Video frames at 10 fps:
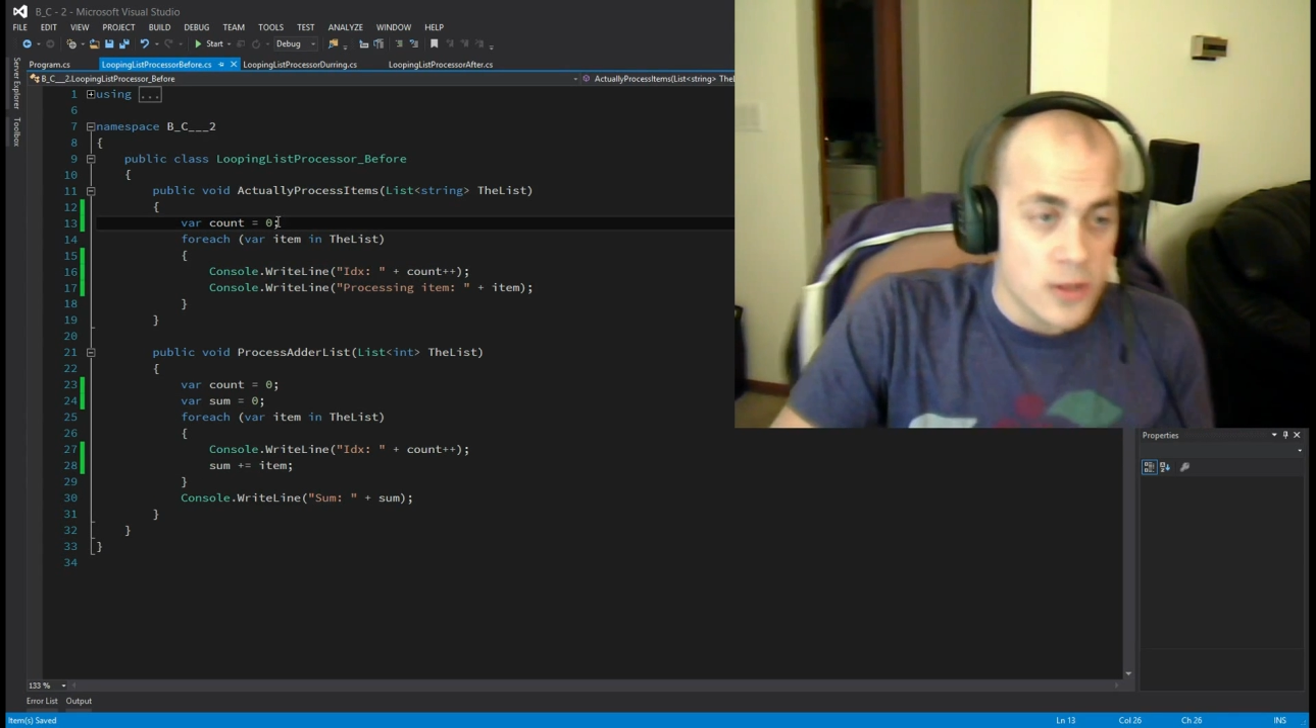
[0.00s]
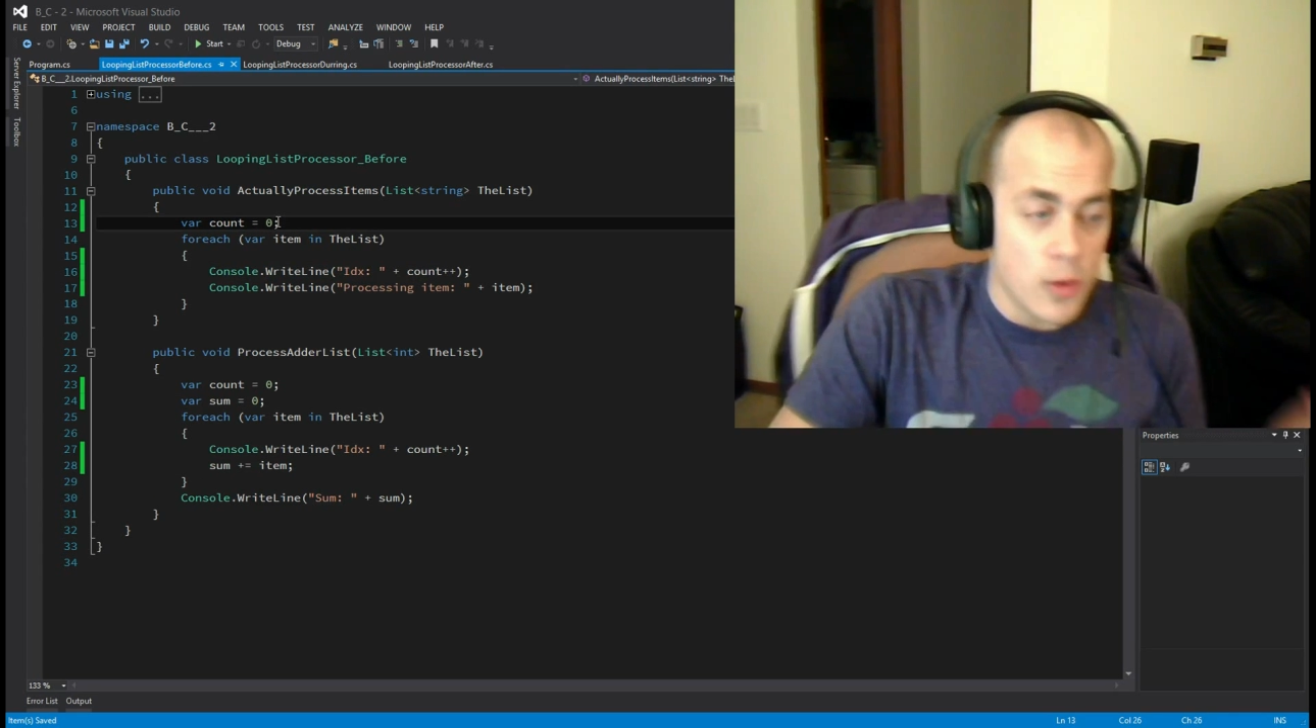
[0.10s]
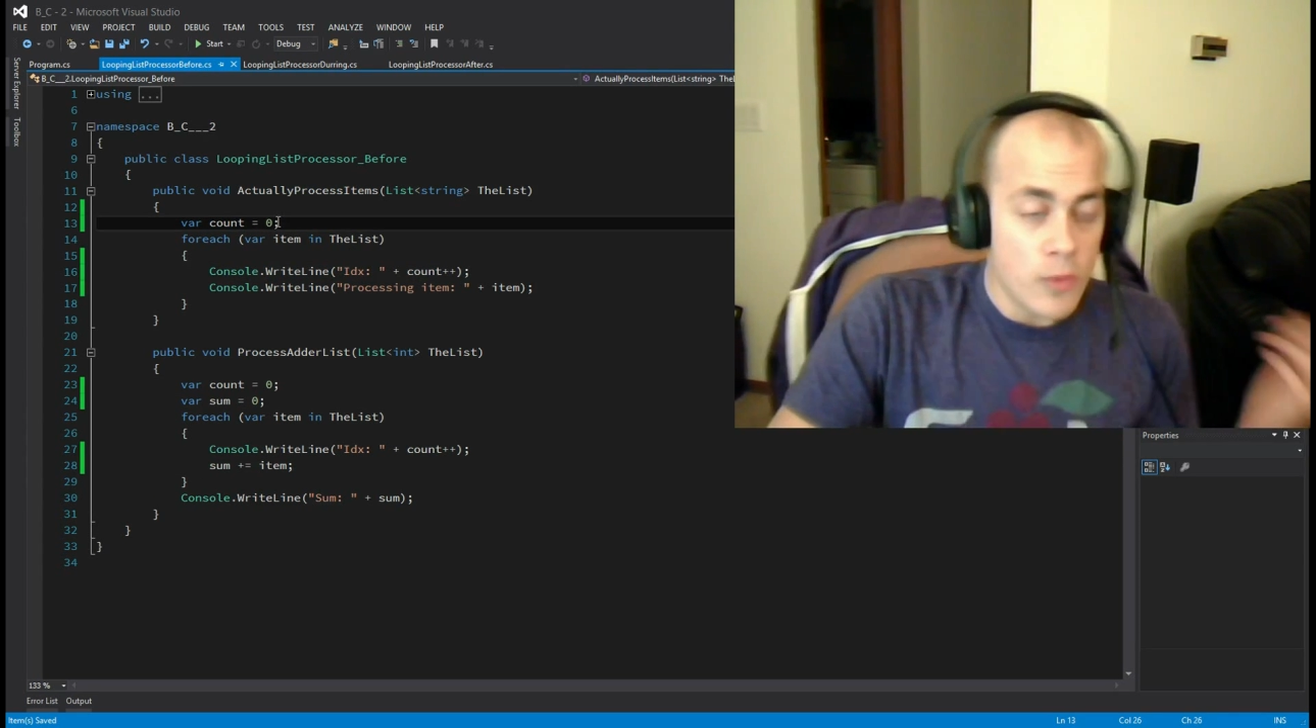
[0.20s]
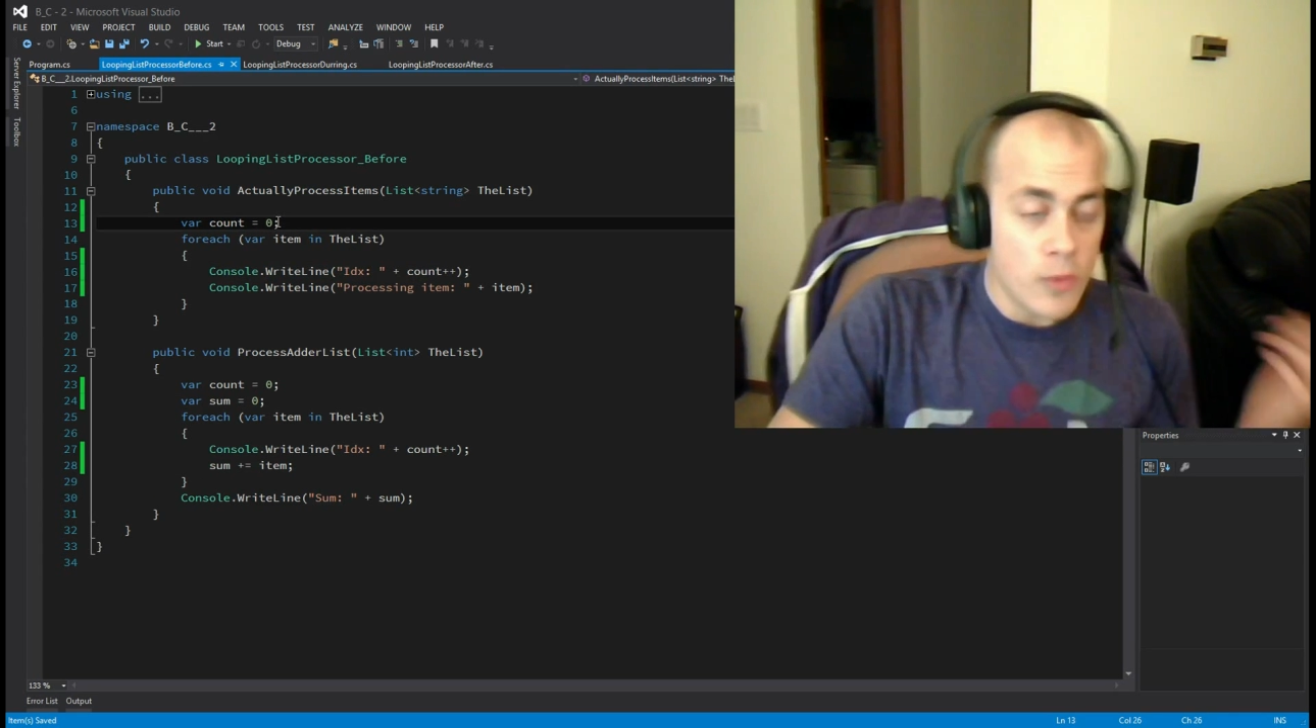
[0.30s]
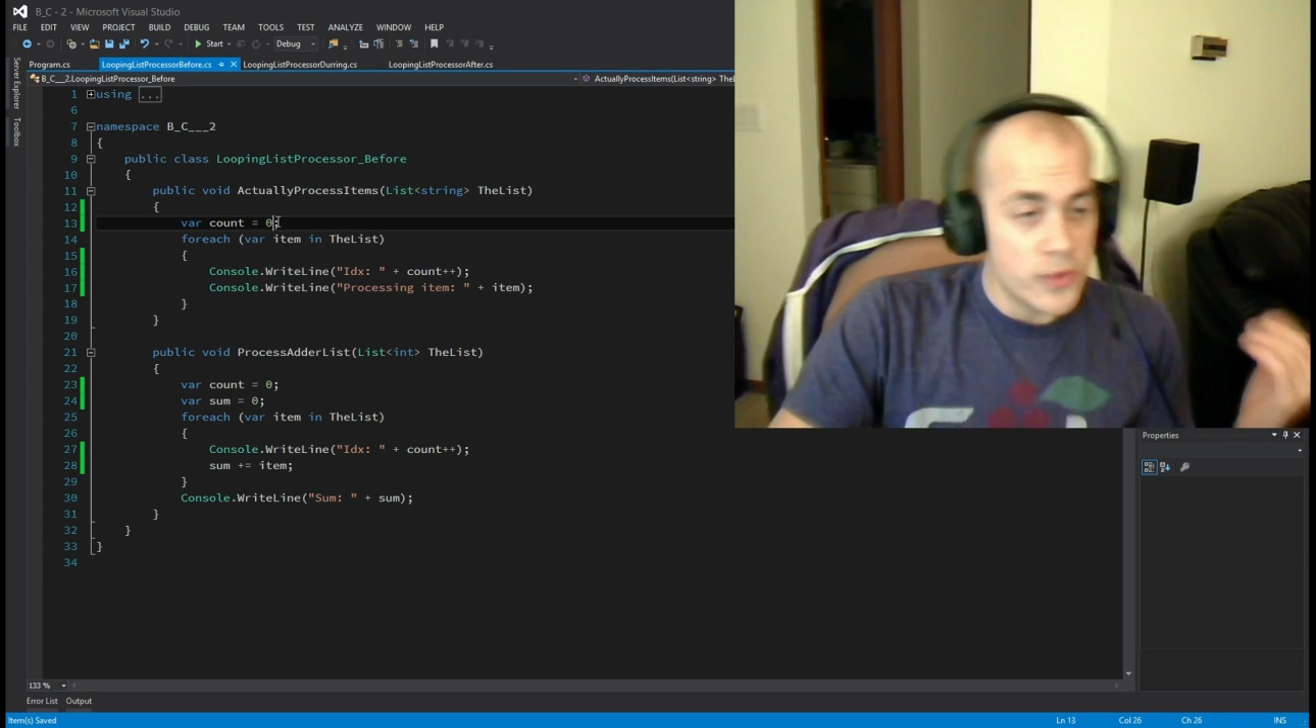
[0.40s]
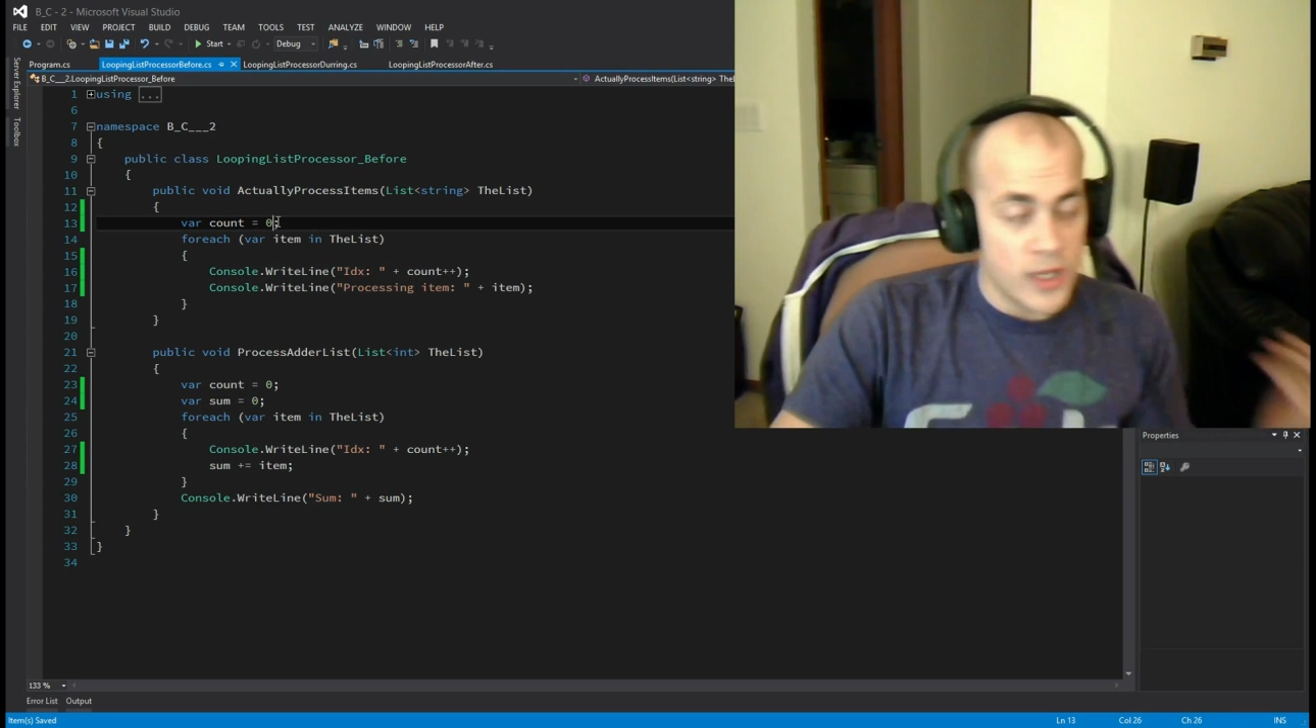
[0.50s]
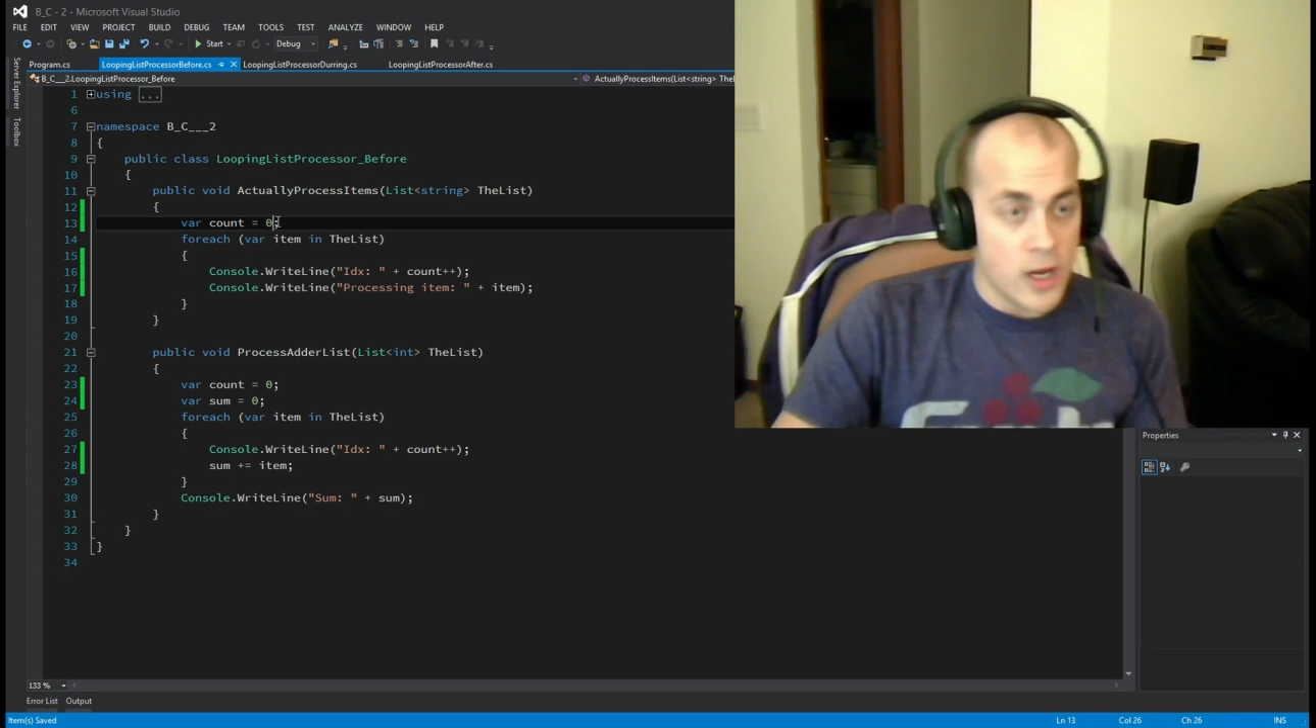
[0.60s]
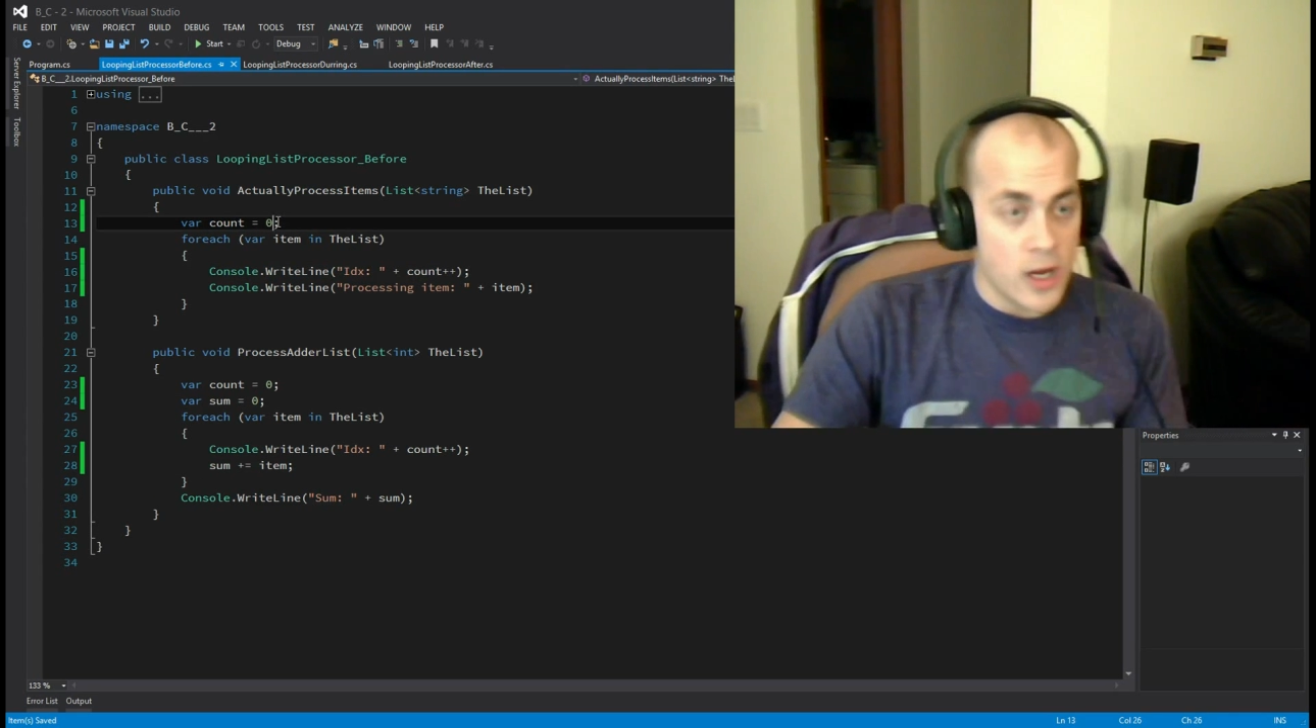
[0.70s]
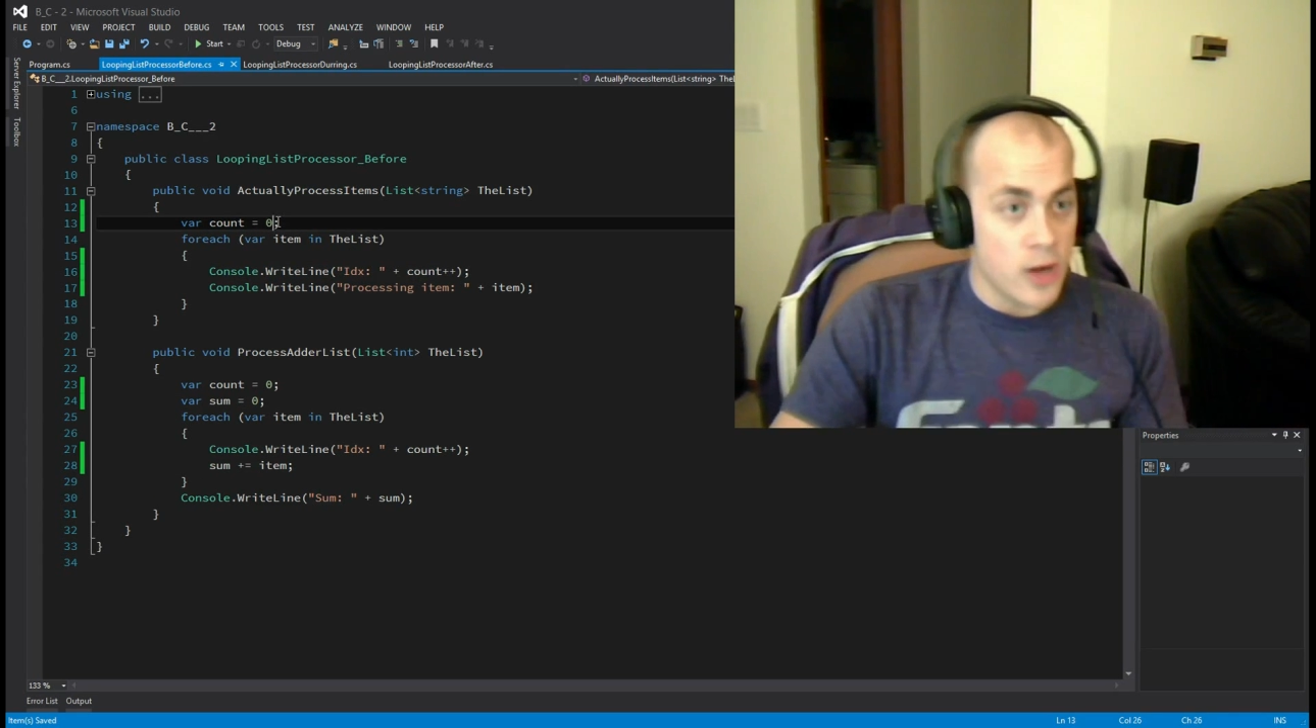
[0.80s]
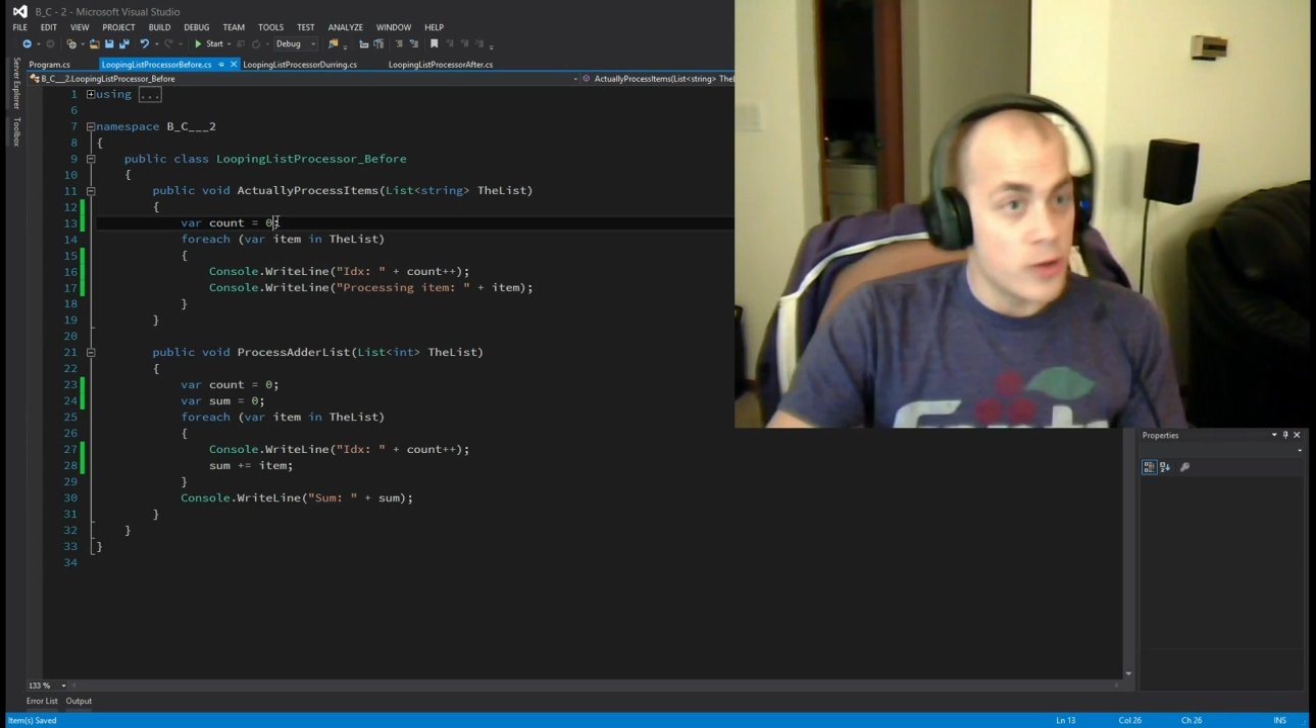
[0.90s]
So
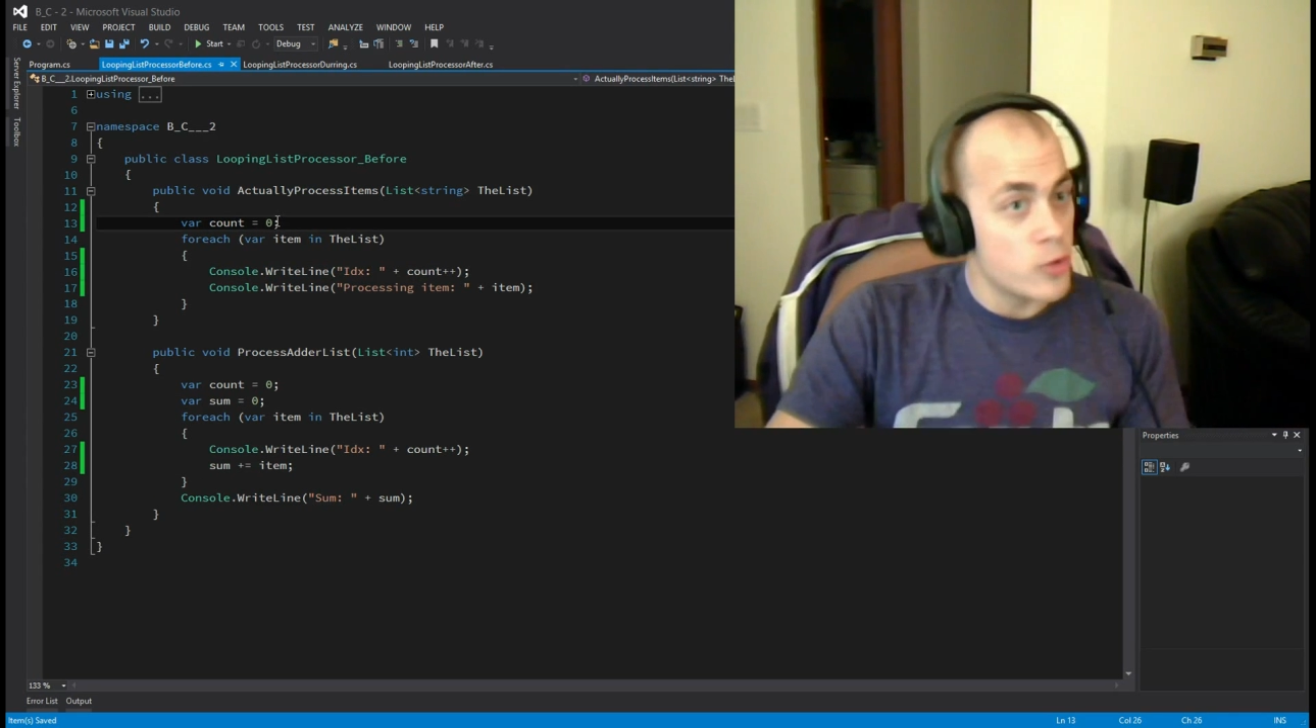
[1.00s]
hopefully our